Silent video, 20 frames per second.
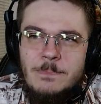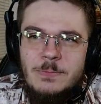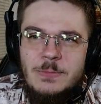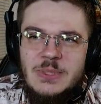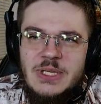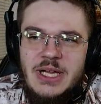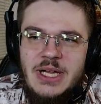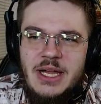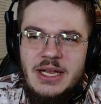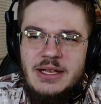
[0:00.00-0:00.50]

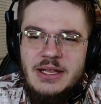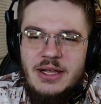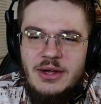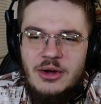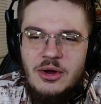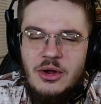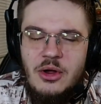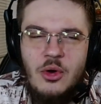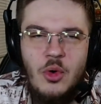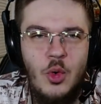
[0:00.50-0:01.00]
And
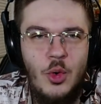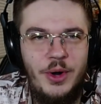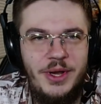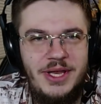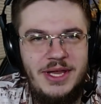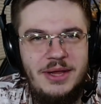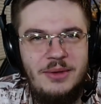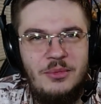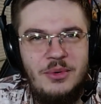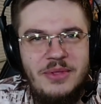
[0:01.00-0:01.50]

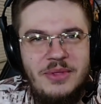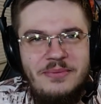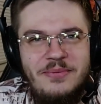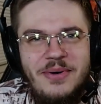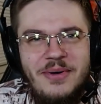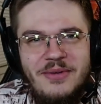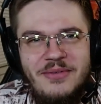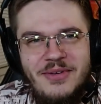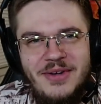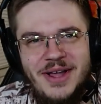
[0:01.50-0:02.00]
Connie with
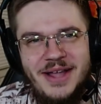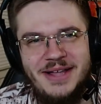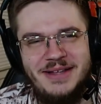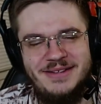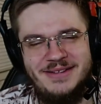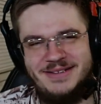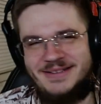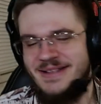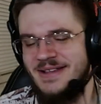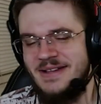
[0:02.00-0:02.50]

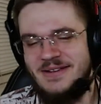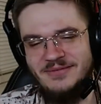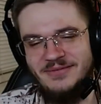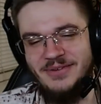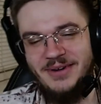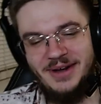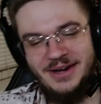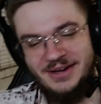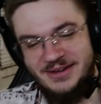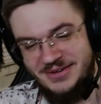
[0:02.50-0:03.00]

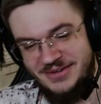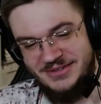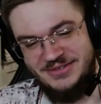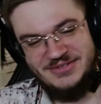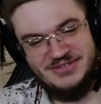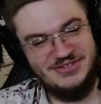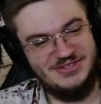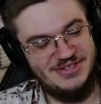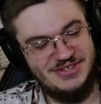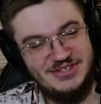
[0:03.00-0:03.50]
Falco.
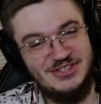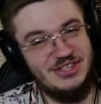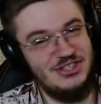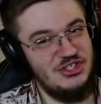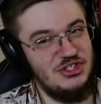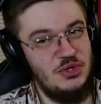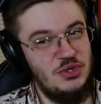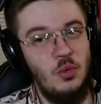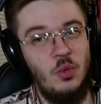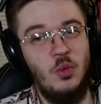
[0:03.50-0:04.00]

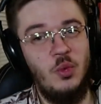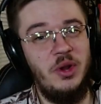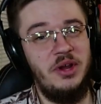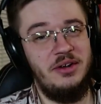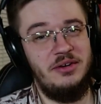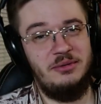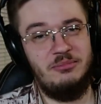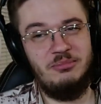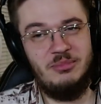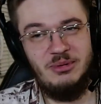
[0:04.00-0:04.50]
Such
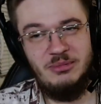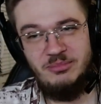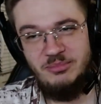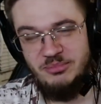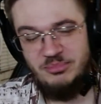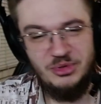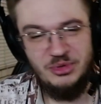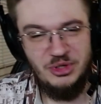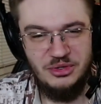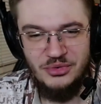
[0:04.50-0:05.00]
weird
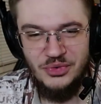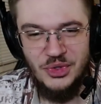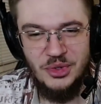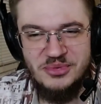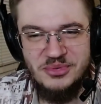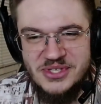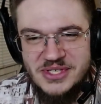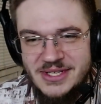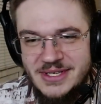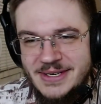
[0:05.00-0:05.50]

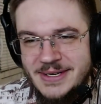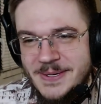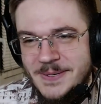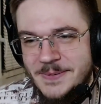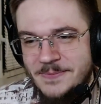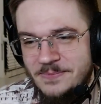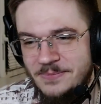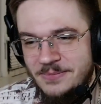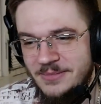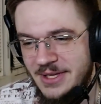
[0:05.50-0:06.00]
groups.
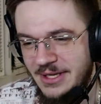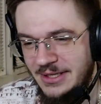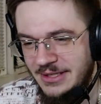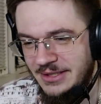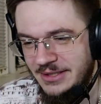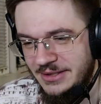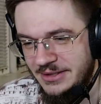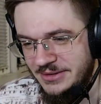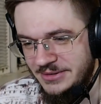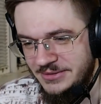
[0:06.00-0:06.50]

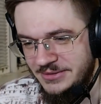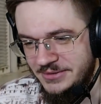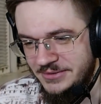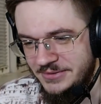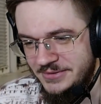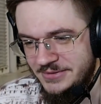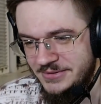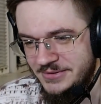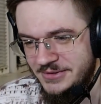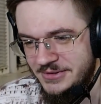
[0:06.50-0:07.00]
So
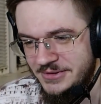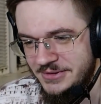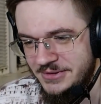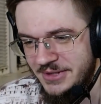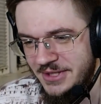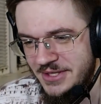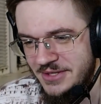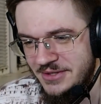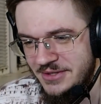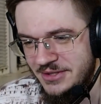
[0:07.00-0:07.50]

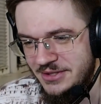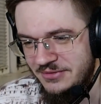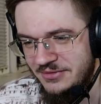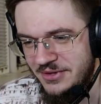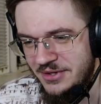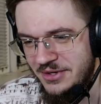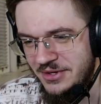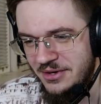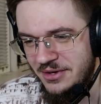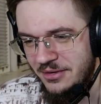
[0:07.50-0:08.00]
I don't
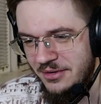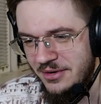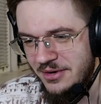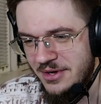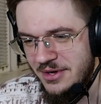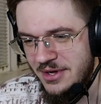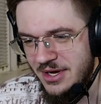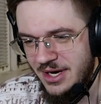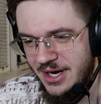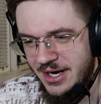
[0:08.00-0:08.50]
even know.
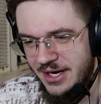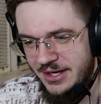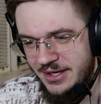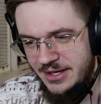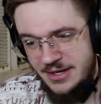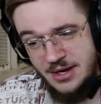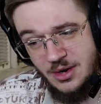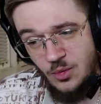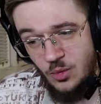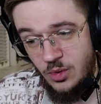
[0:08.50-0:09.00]

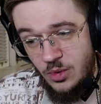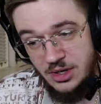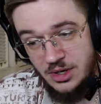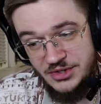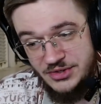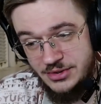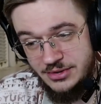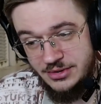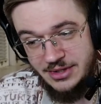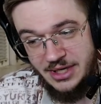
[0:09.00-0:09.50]

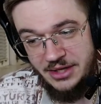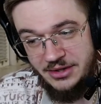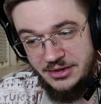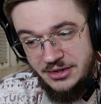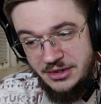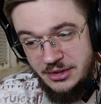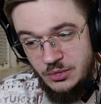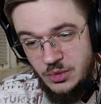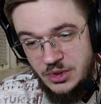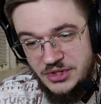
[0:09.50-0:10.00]
Where's Reiner
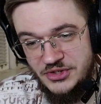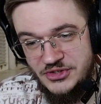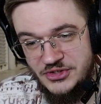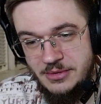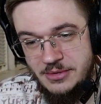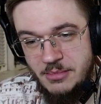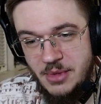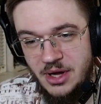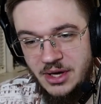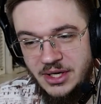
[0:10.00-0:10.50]
and where's the
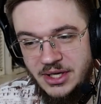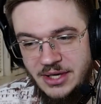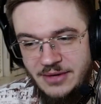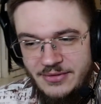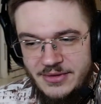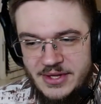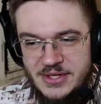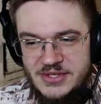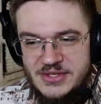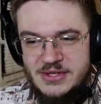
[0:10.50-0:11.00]
monk? And
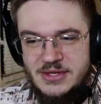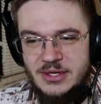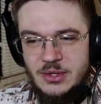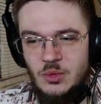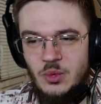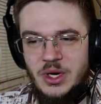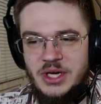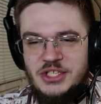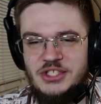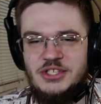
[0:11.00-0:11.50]
that's the
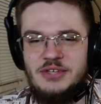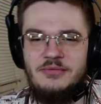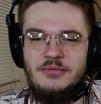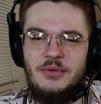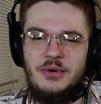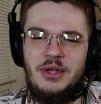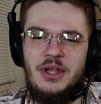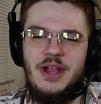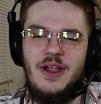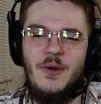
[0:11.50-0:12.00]
question
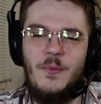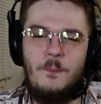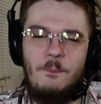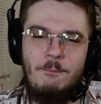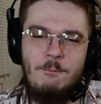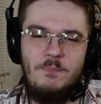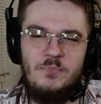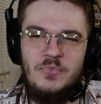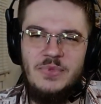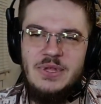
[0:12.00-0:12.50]
for now.
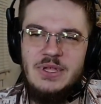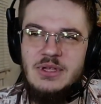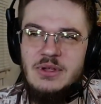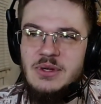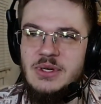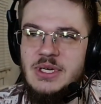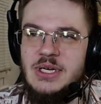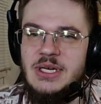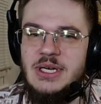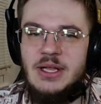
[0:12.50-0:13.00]

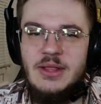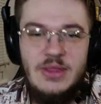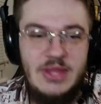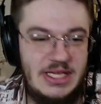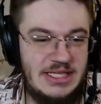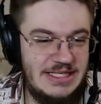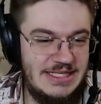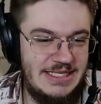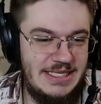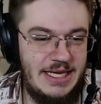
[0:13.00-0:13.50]
And
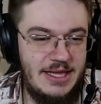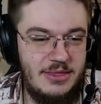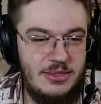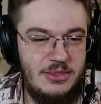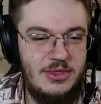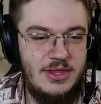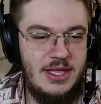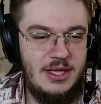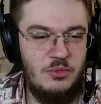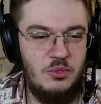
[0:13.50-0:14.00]
that's
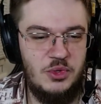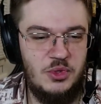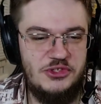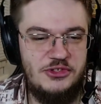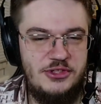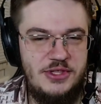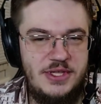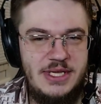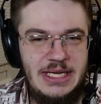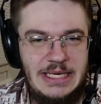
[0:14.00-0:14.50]
it. That was
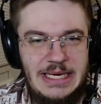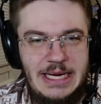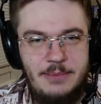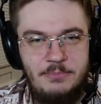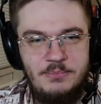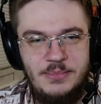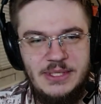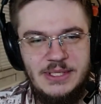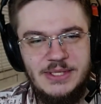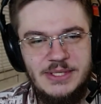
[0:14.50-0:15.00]
the
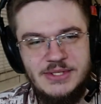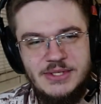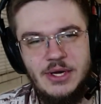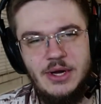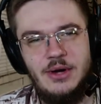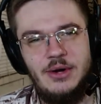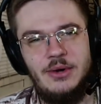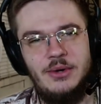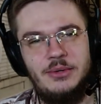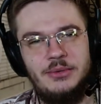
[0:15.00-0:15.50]

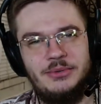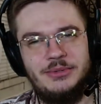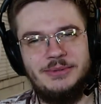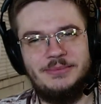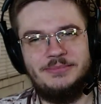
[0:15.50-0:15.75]
episode.